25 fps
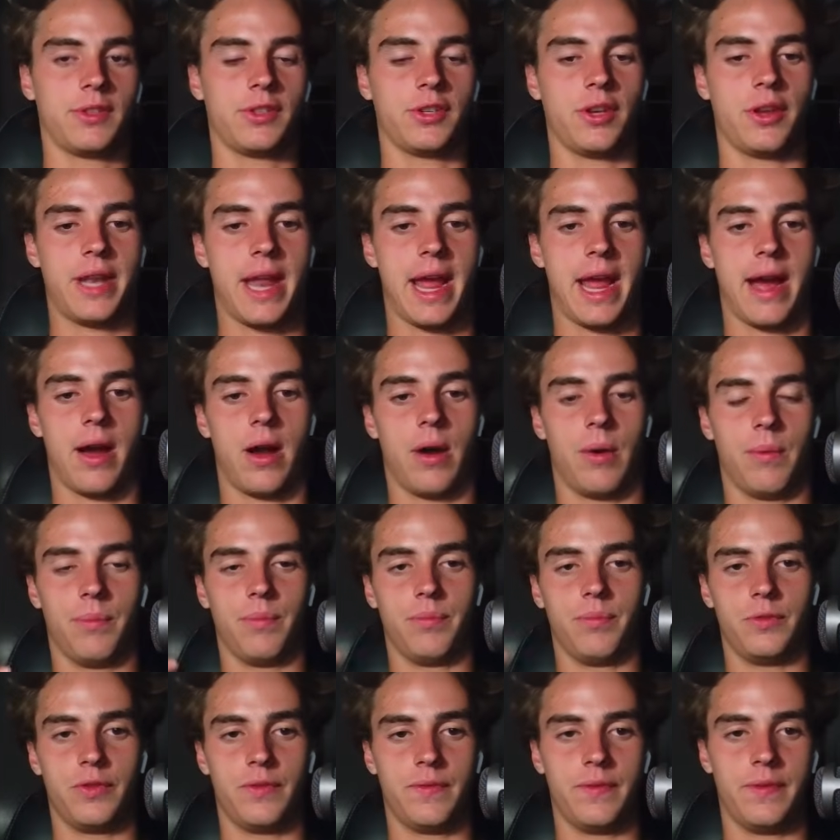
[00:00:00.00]
So now
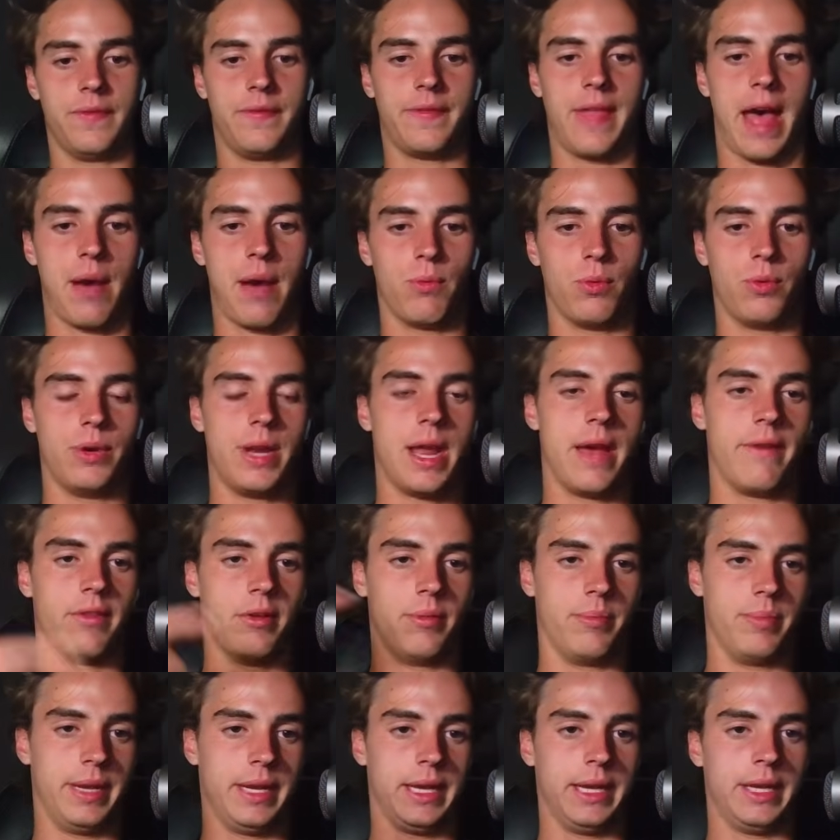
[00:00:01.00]
that will
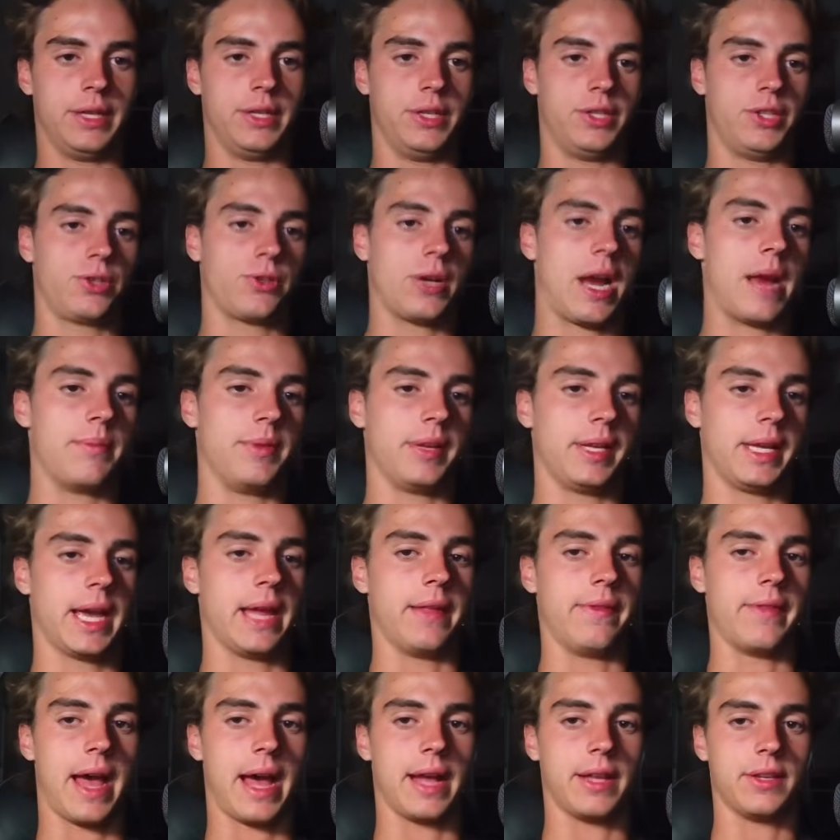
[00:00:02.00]
never be scraped
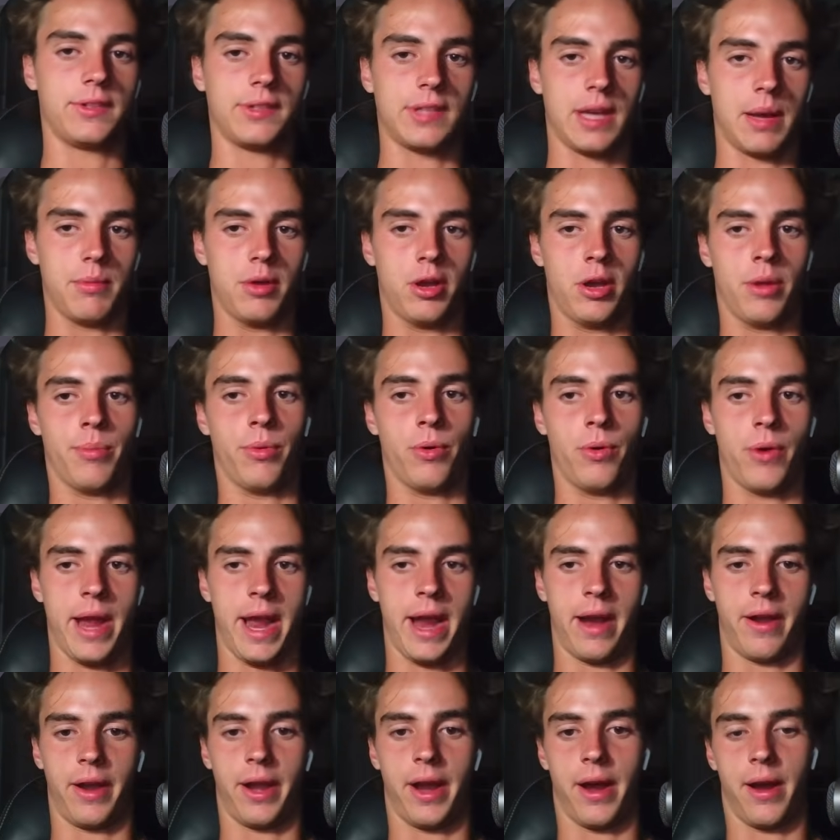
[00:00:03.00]
again, that suburb or
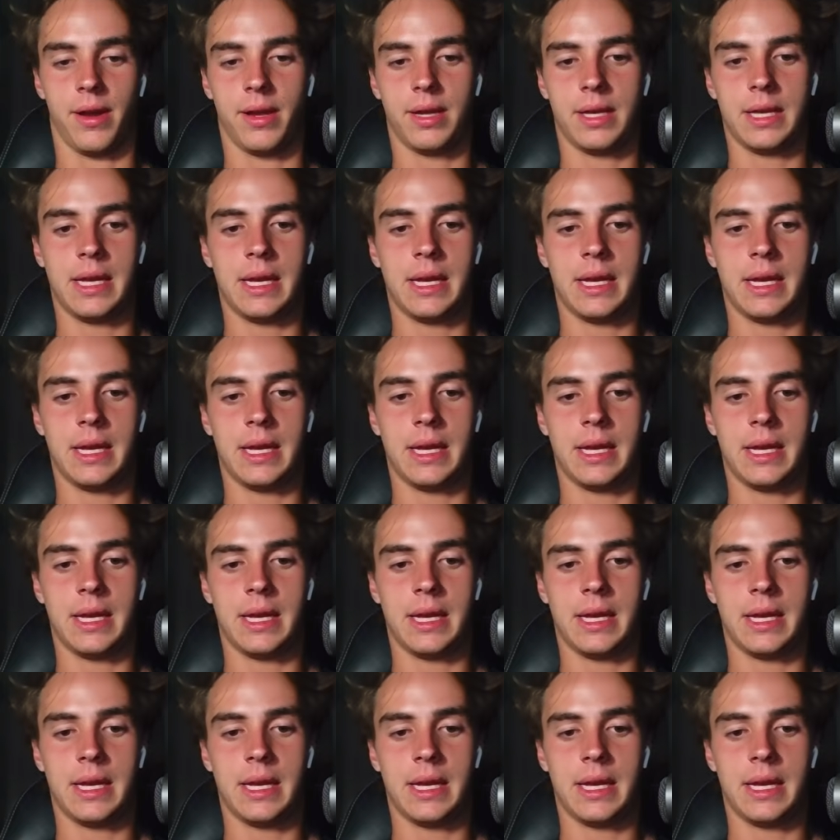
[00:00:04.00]
area,